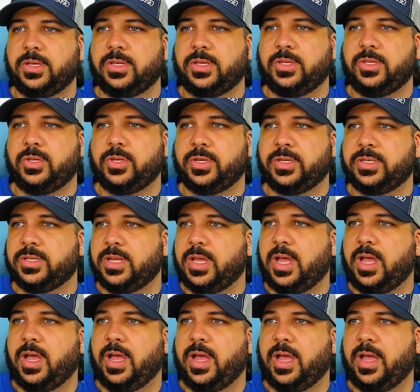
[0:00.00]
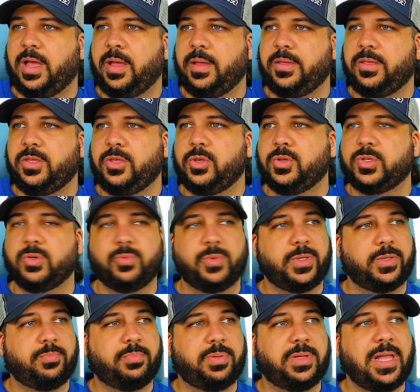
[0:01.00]
you can use a
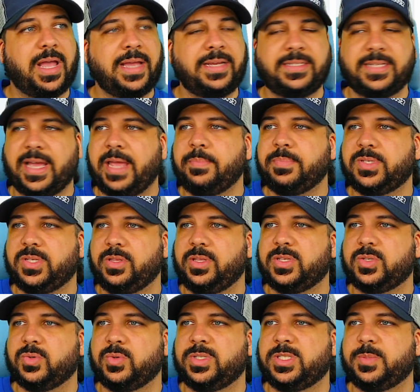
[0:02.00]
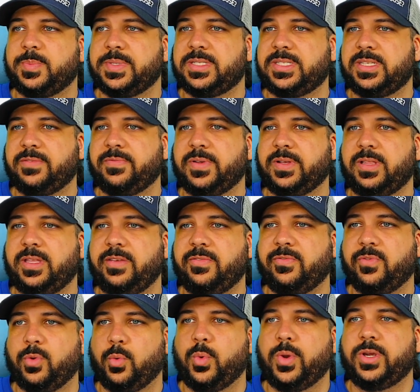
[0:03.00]
reply type. So this one specifically
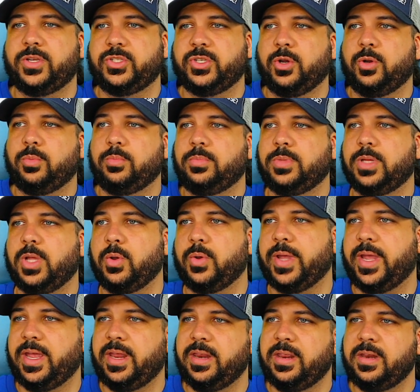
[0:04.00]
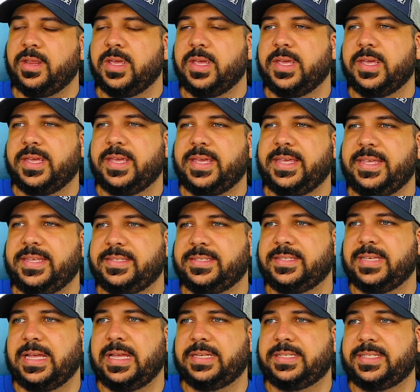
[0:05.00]
for where's your home located is
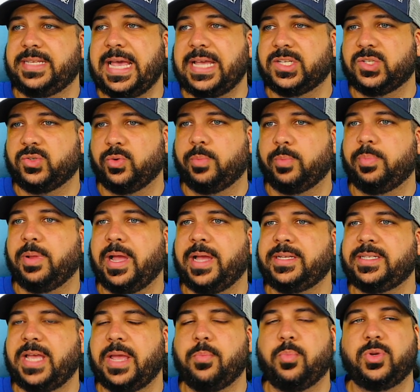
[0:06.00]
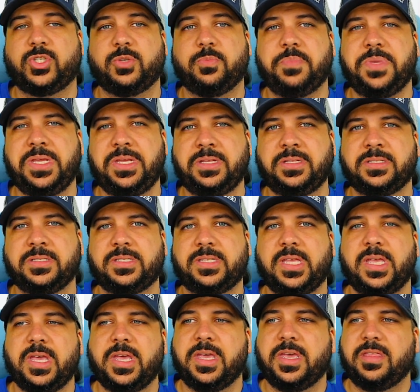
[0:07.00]
a text reply type, which means
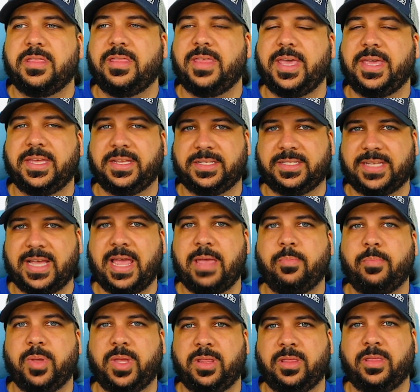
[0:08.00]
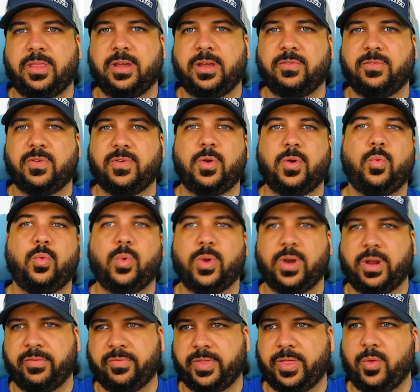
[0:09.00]
they can type in their phone
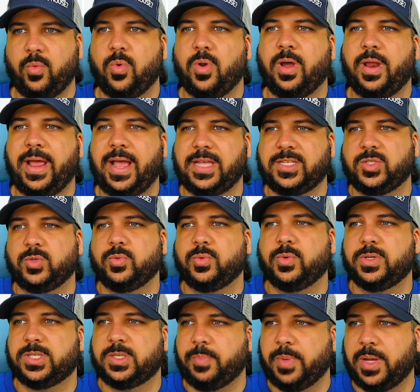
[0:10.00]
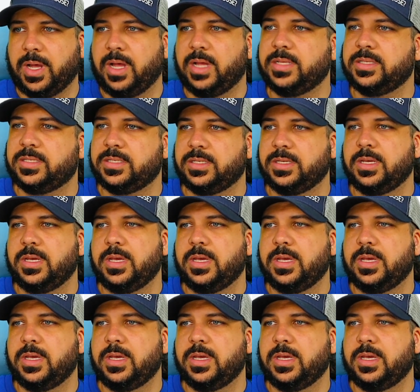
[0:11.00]
whatever they want as a response.